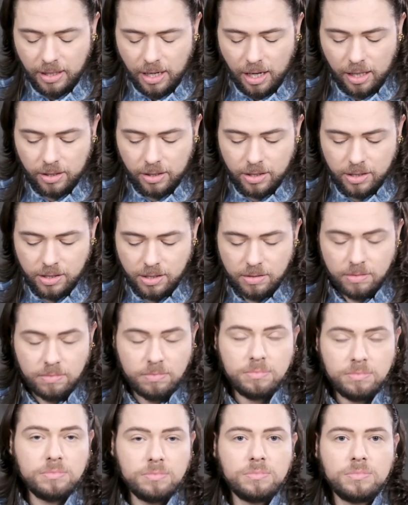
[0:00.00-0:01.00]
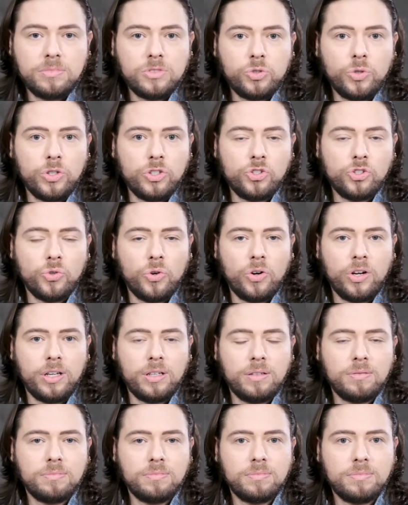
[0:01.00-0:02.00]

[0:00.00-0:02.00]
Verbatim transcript: colors to enjoy,